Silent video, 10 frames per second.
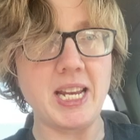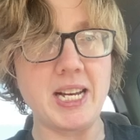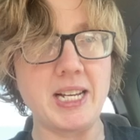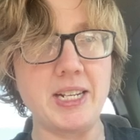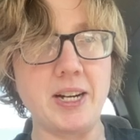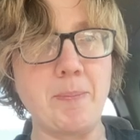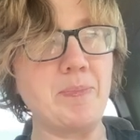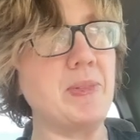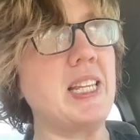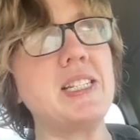and
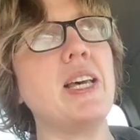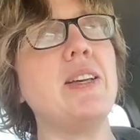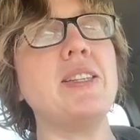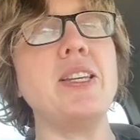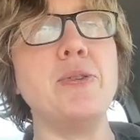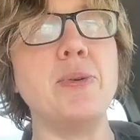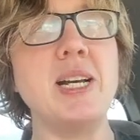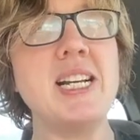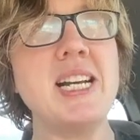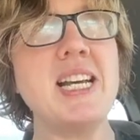they tell you
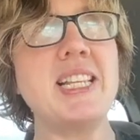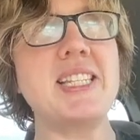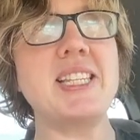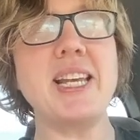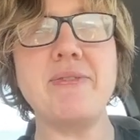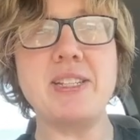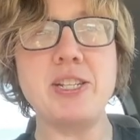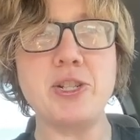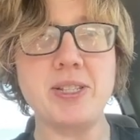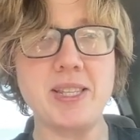the set of
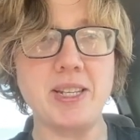digits